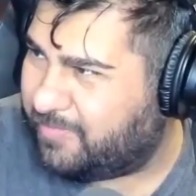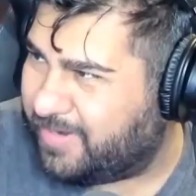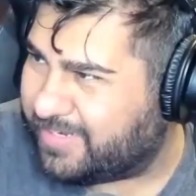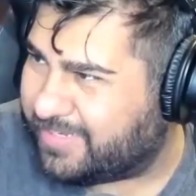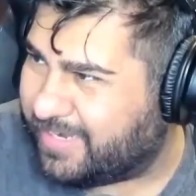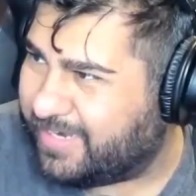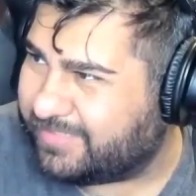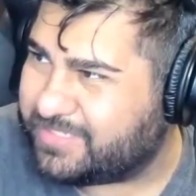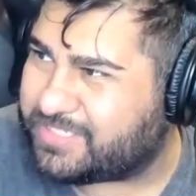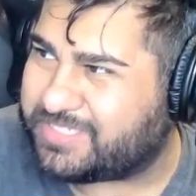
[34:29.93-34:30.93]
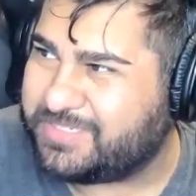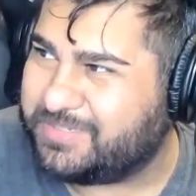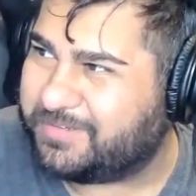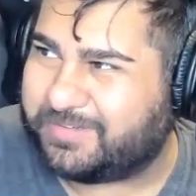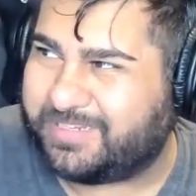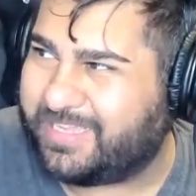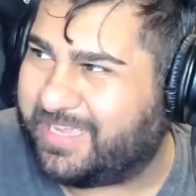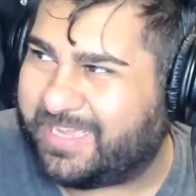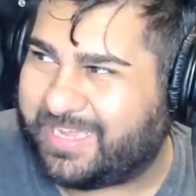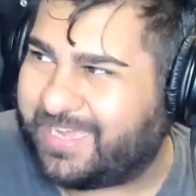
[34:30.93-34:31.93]
God, this suit. Yeah, that was
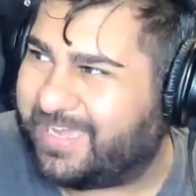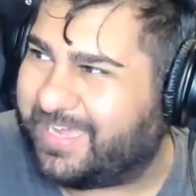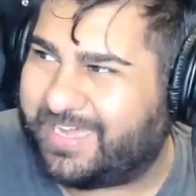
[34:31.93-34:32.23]
pretty bad.